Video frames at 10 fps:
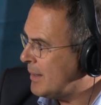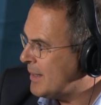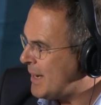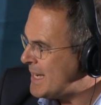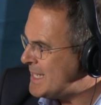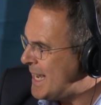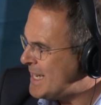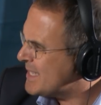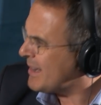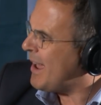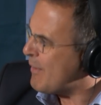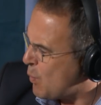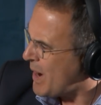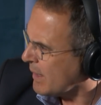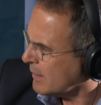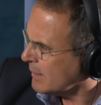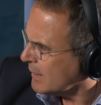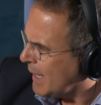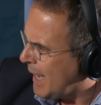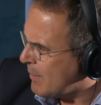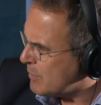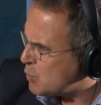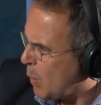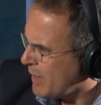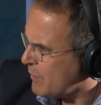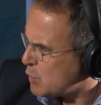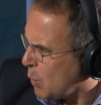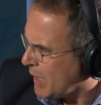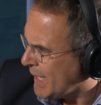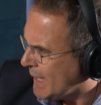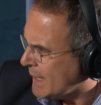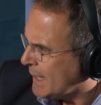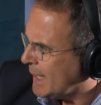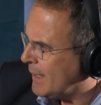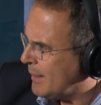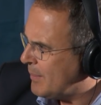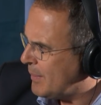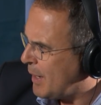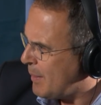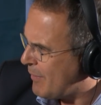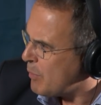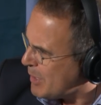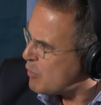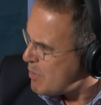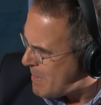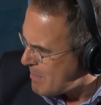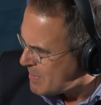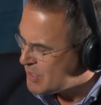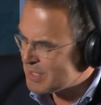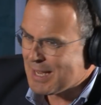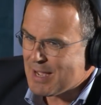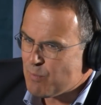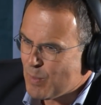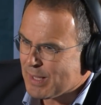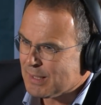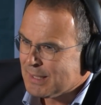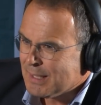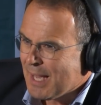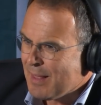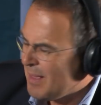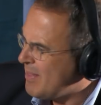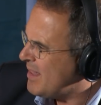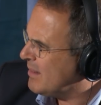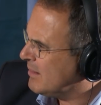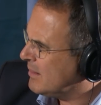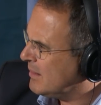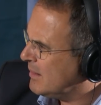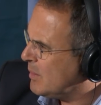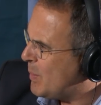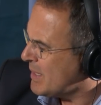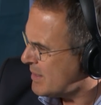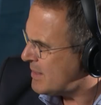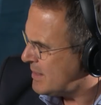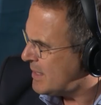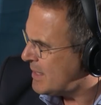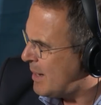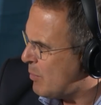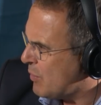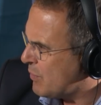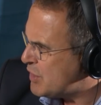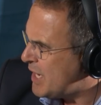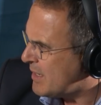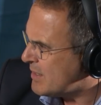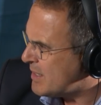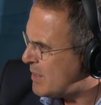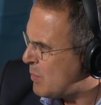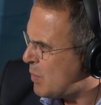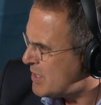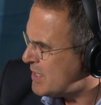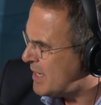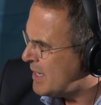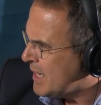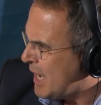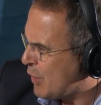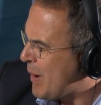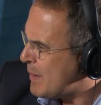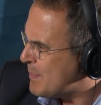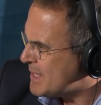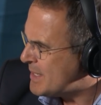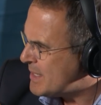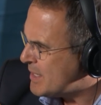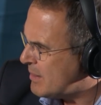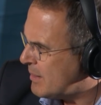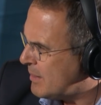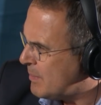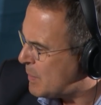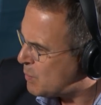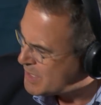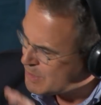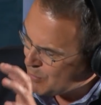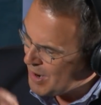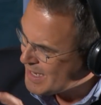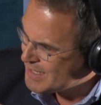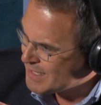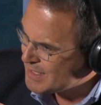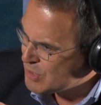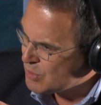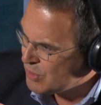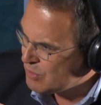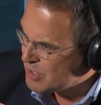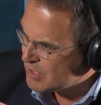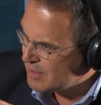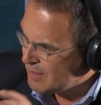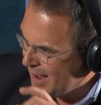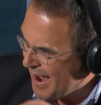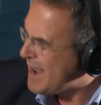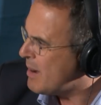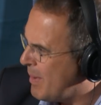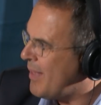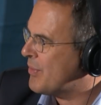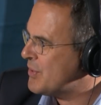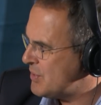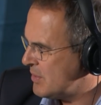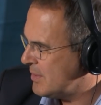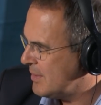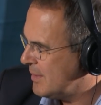in the 1980s. Clive Wheel, Twally for Twally. You know, everybody remembers Clive Wheel. And then the wheels did come off checkers. It wasn't a great business. But what's surprising is it took you just 9 months